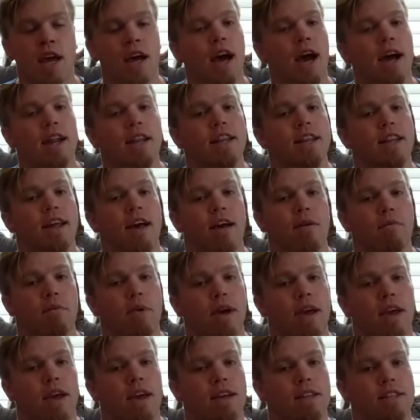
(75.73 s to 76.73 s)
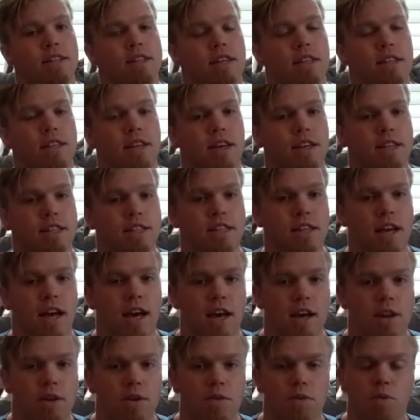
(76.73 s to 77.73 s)
I didn't have my hands on the
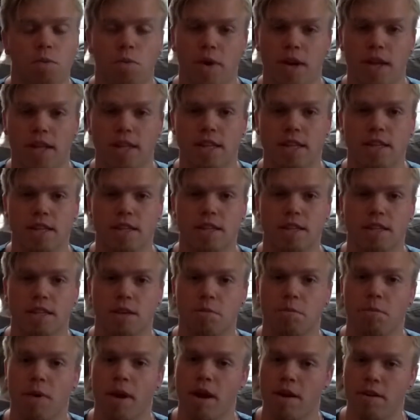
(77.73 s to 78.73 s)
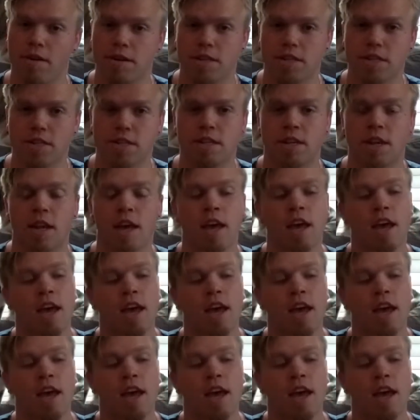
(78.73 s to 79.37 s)
S9 when I did this comparison,